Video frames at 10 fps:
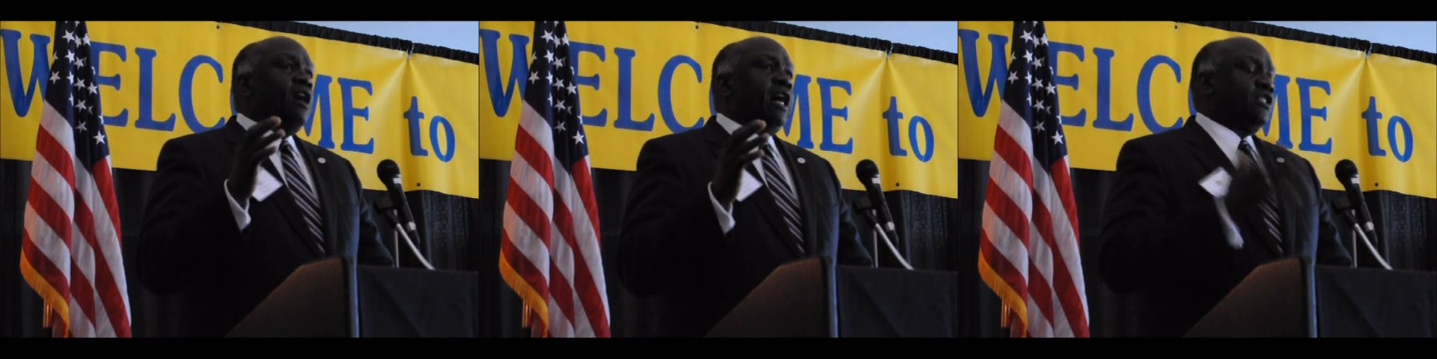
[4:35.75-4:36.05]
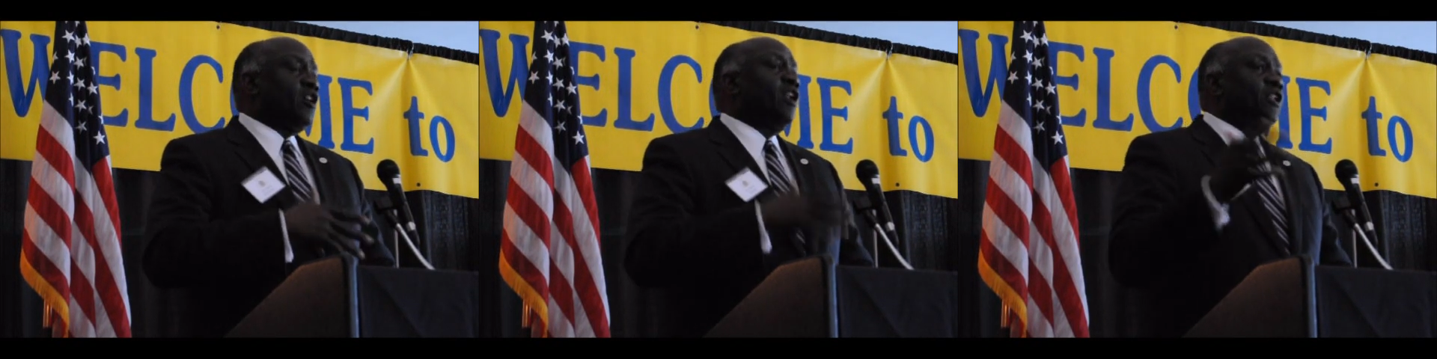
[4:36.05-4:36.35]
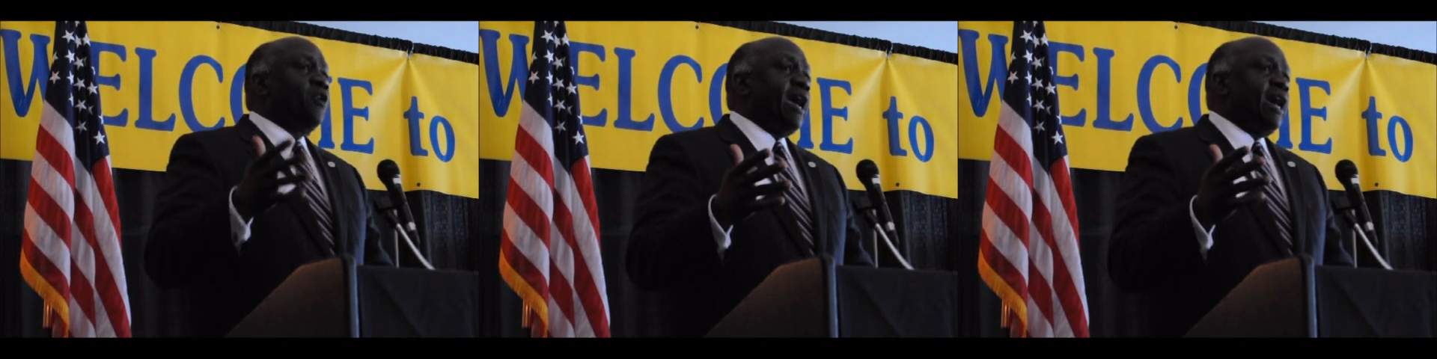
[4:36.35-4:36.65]
I saw that
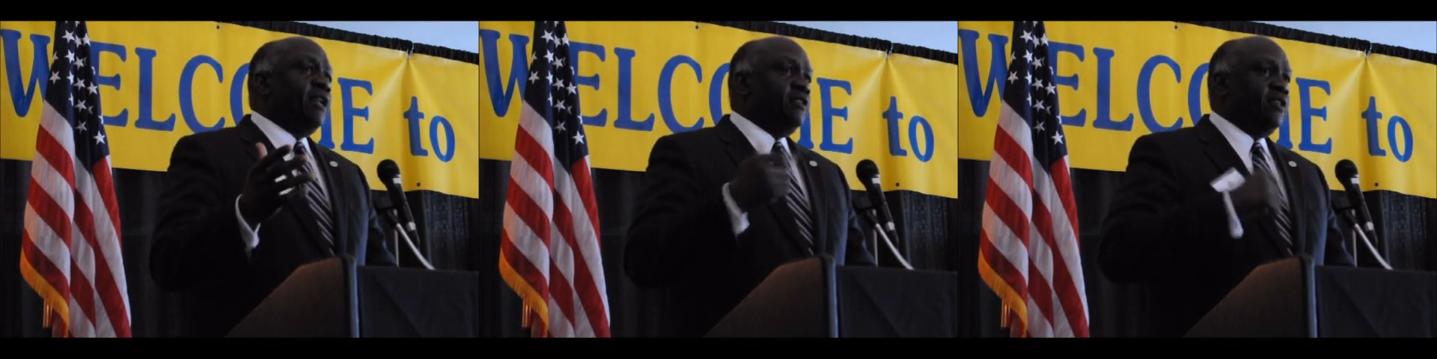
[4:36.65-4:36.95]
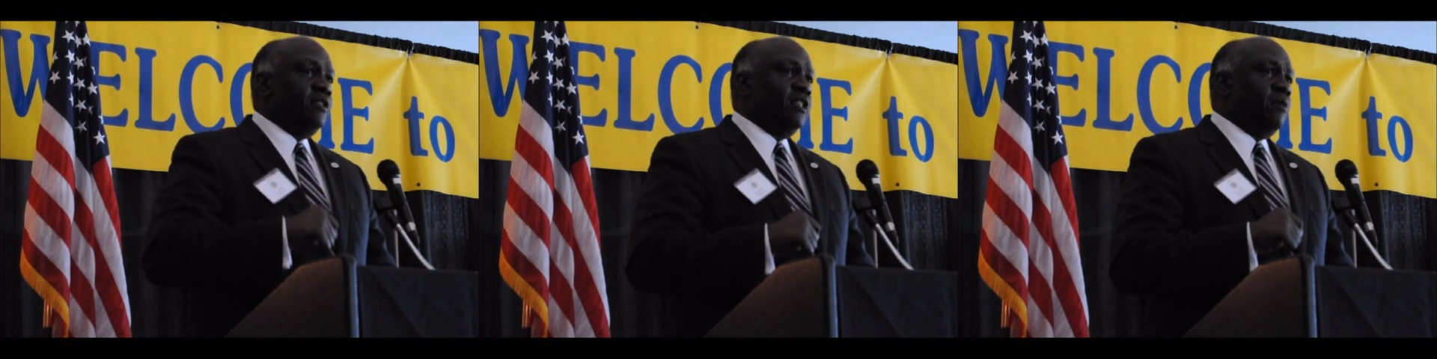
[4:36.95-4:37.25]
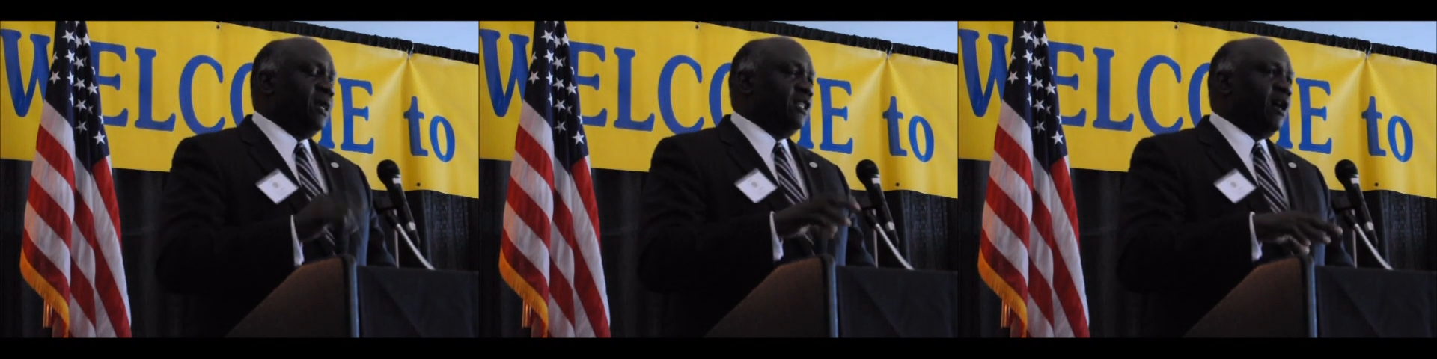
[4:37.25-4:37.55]
you had the
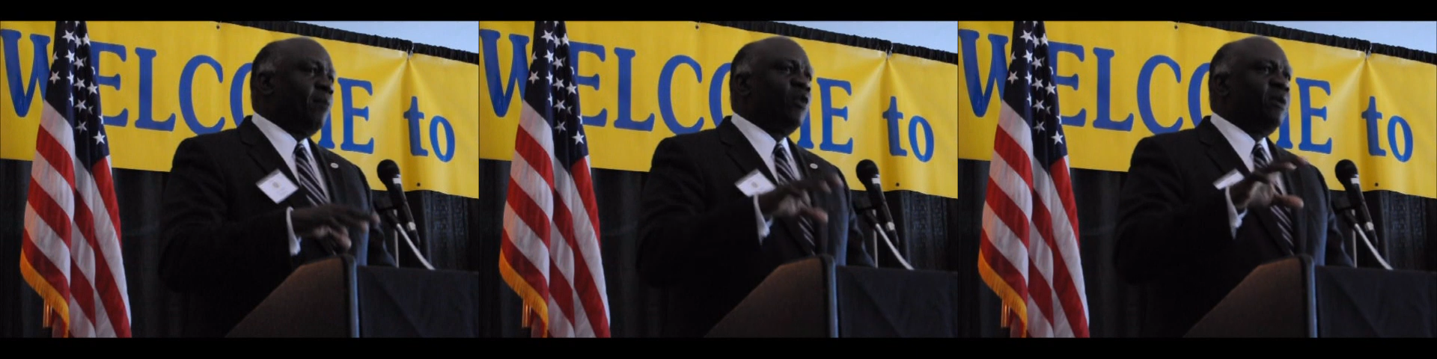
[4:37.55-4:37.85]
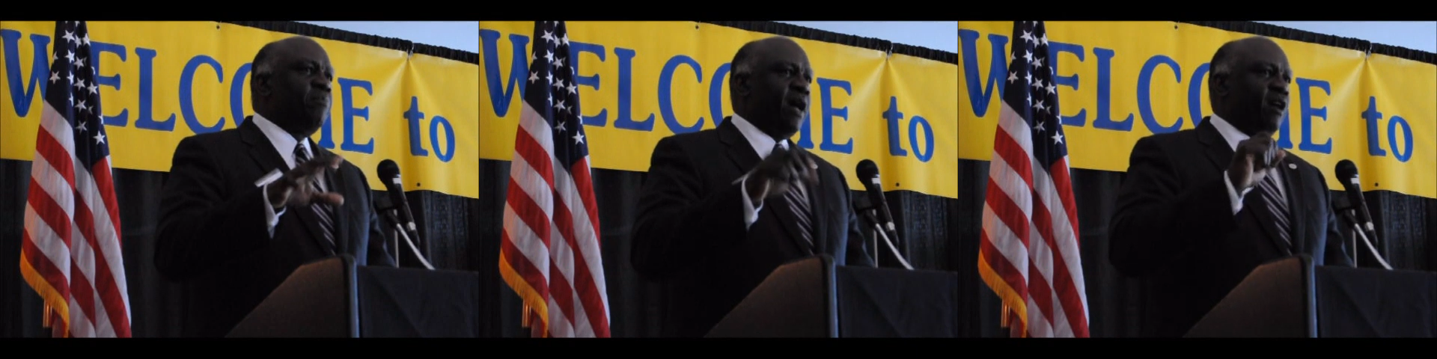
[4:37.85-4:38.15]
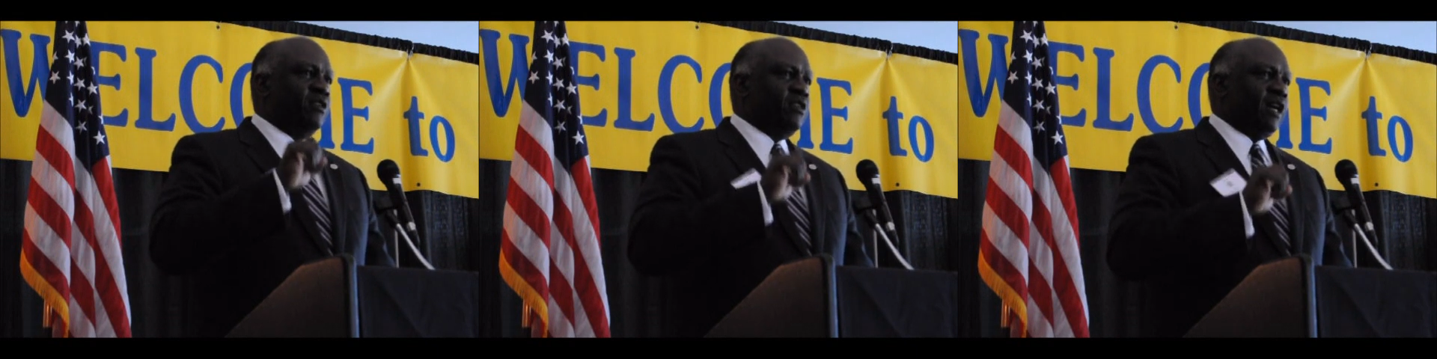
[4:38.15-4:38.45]
Montgomery
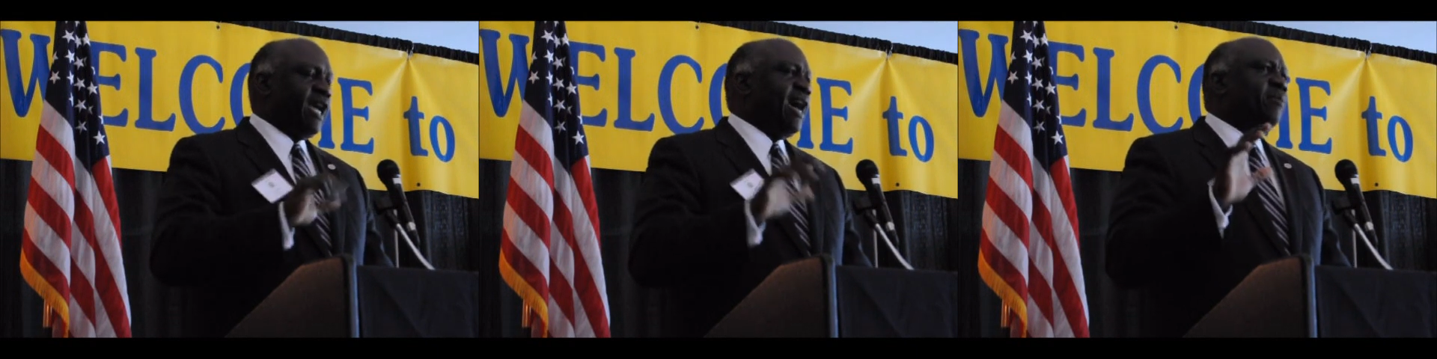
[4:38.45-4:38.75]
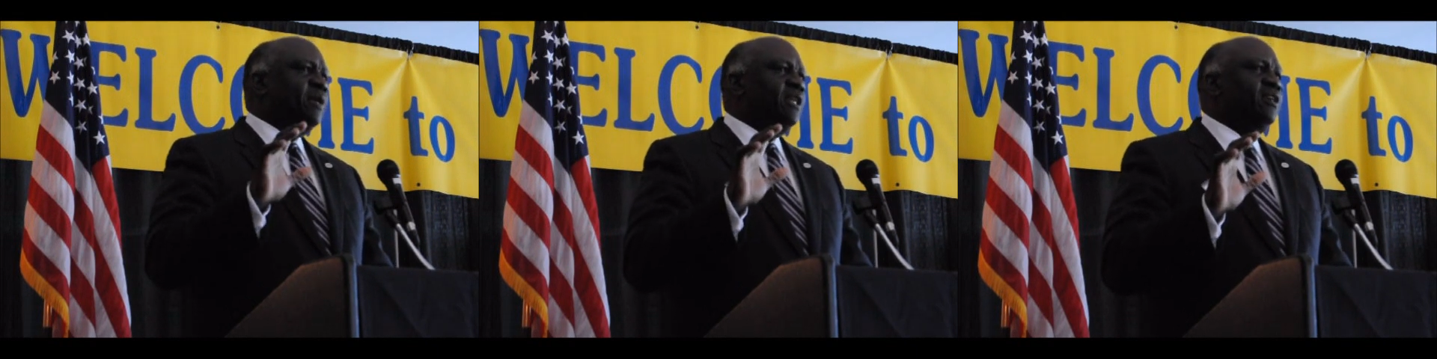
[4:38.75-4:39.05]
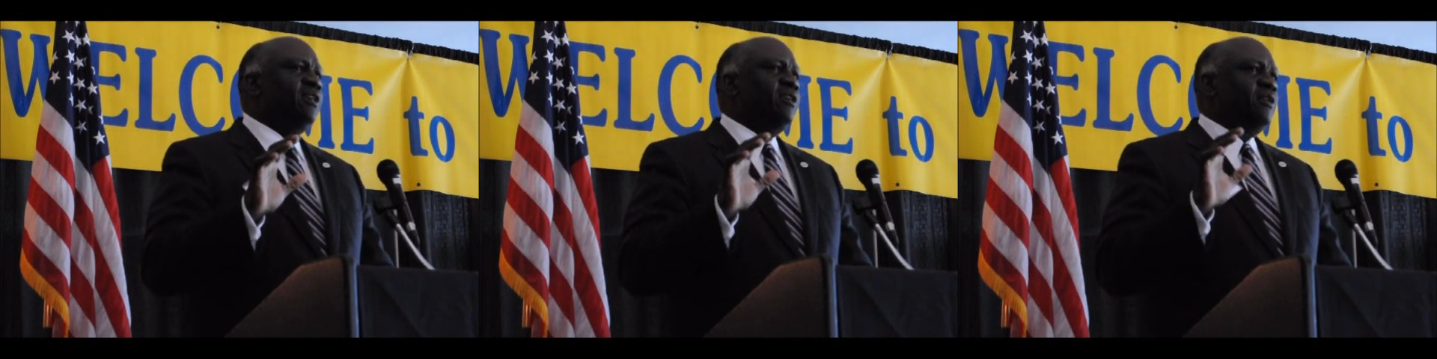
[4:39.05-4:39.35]
Bell
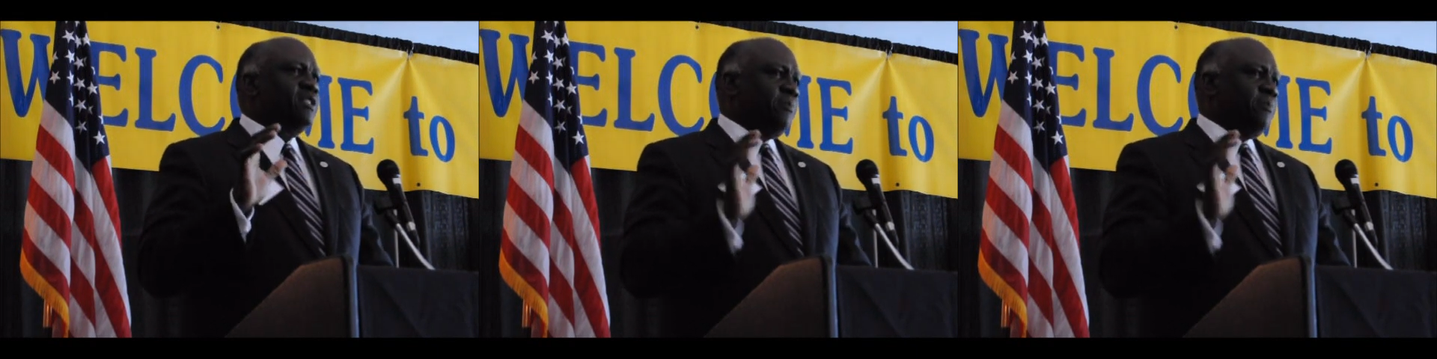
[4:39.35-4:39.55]
Academy